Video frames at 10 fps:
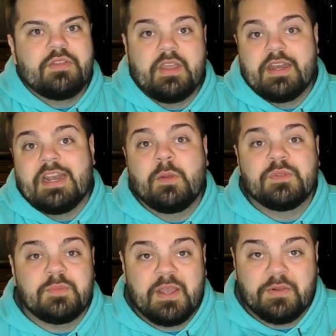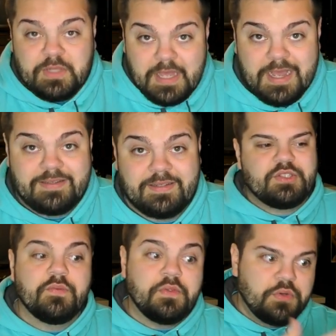then it helps me out a lot.
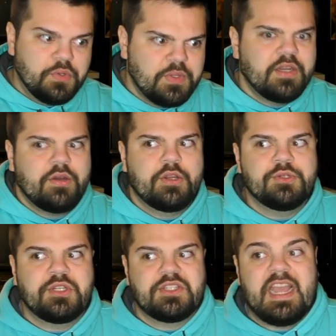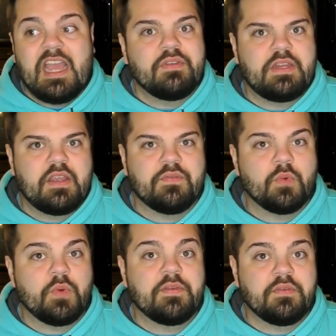So if you're new here, or you just haven't yet
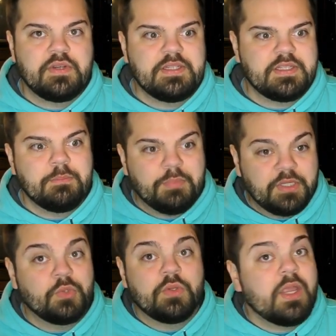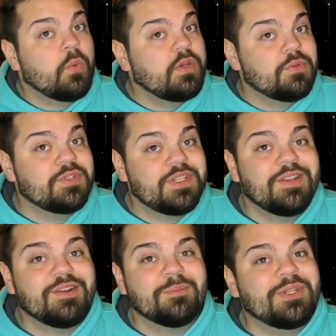for whatever reason, but you like what you see
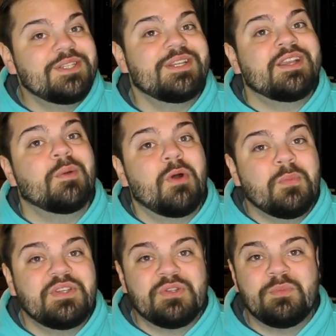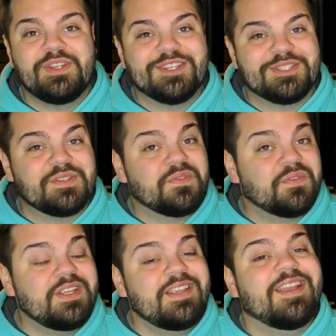here, please take a moment to, because it's
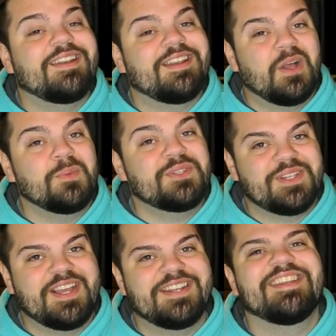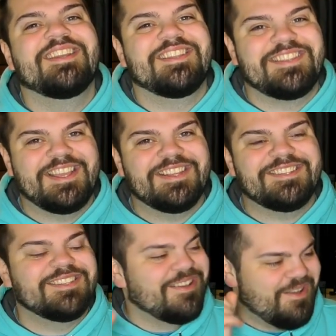free and it helps a lot.
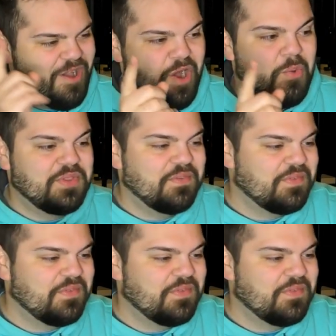Thanks. On with the